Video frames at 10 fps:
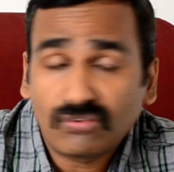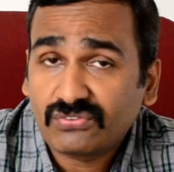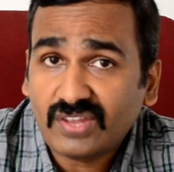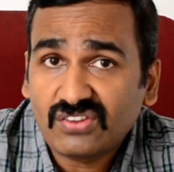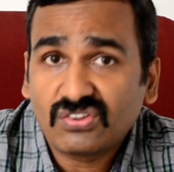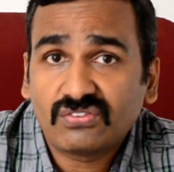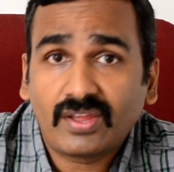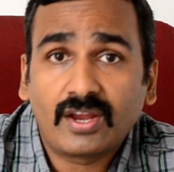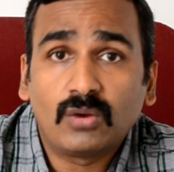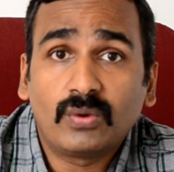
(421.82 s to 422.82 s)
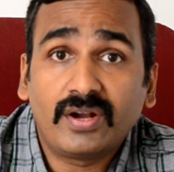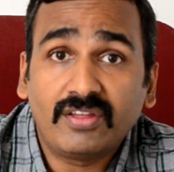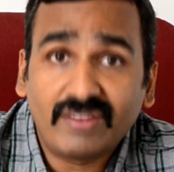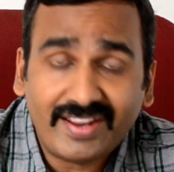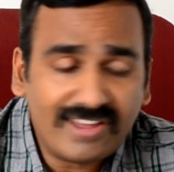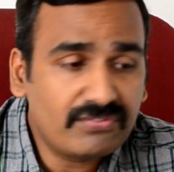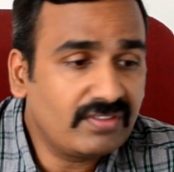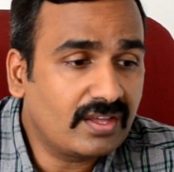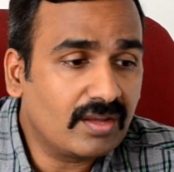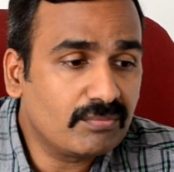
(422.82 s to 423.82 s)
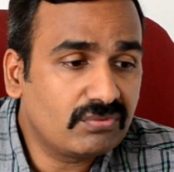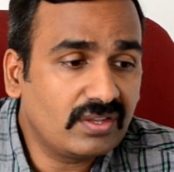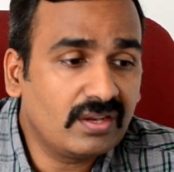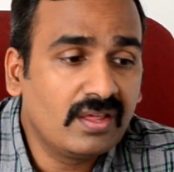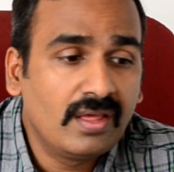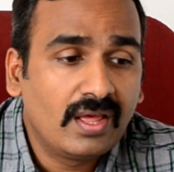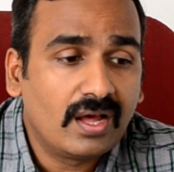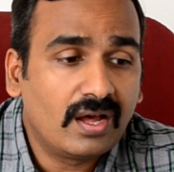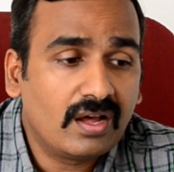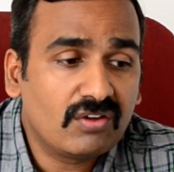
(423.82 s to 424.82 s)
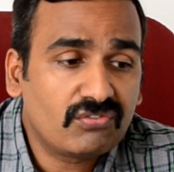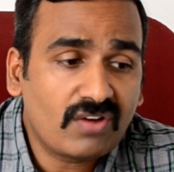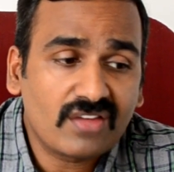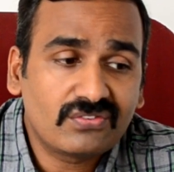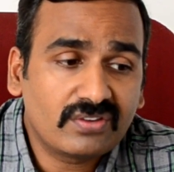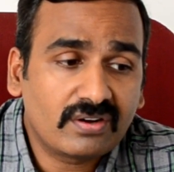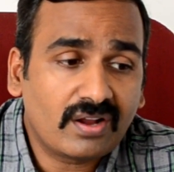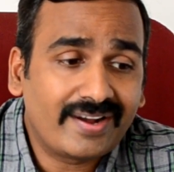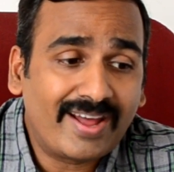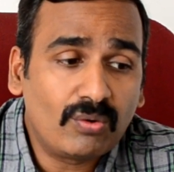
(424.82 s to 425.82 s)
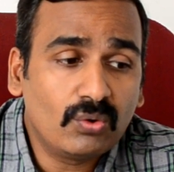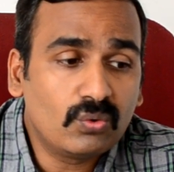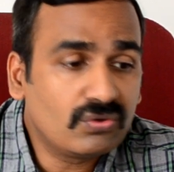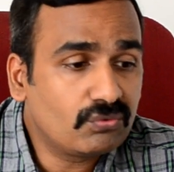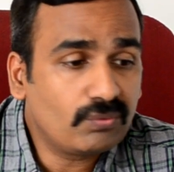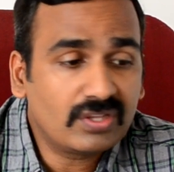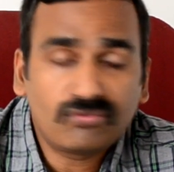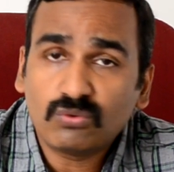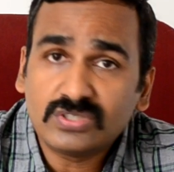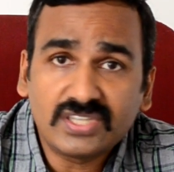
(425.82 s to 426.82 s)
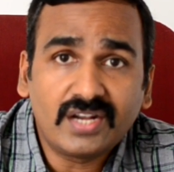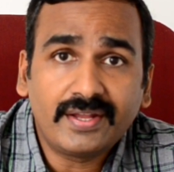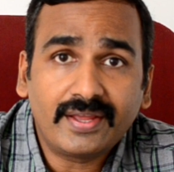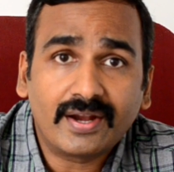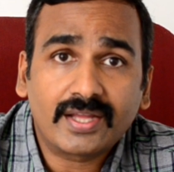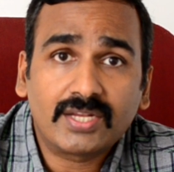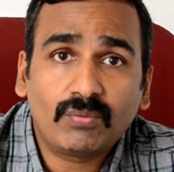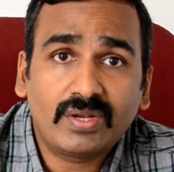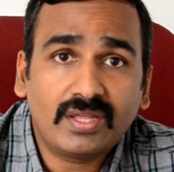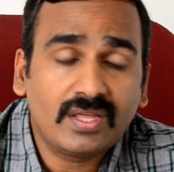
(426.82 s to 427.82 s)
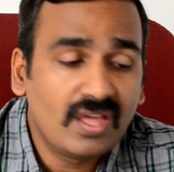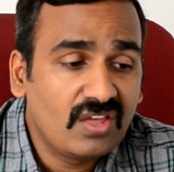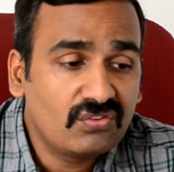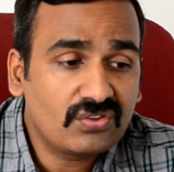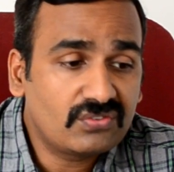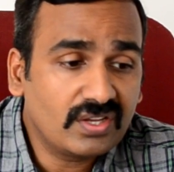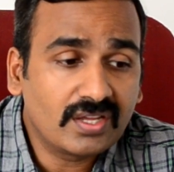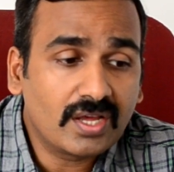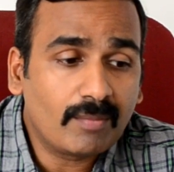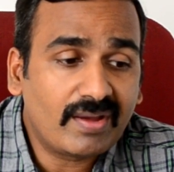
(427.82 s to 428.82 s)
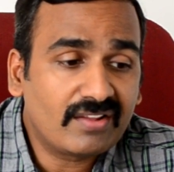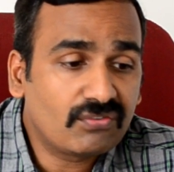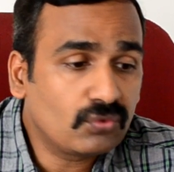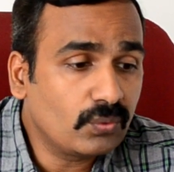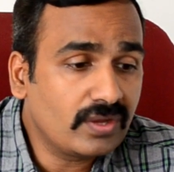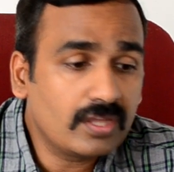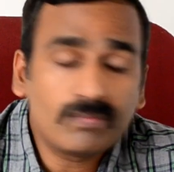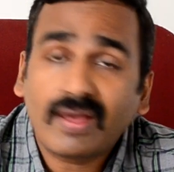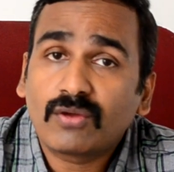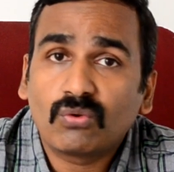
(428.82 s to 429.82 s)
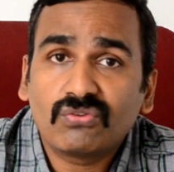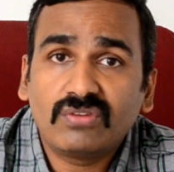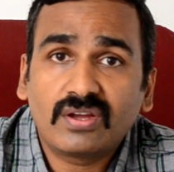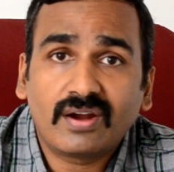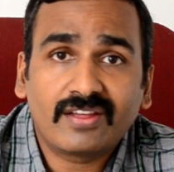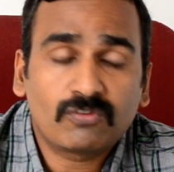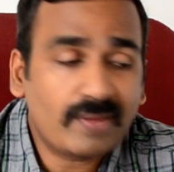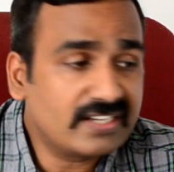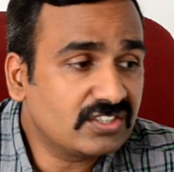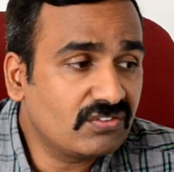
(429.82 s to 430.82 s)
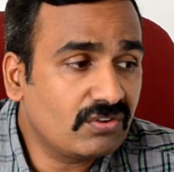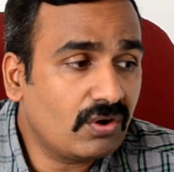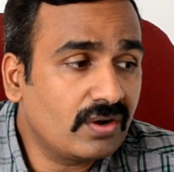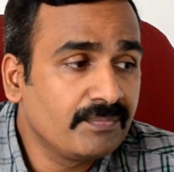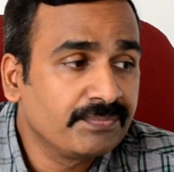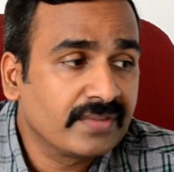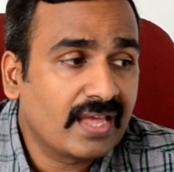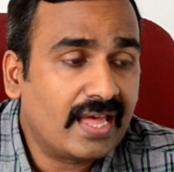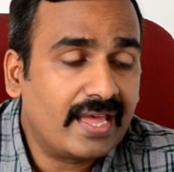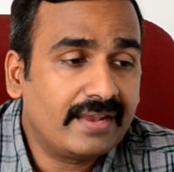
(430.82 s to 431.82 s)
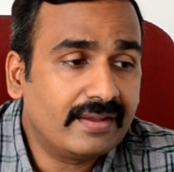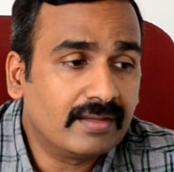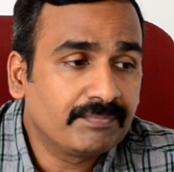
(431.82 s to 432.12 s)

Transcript: of sensors are included. Even NFC comes in, faster downloads with 4G LTE connectivity, 16 gigabyte storage, micro SD card expansion slot, and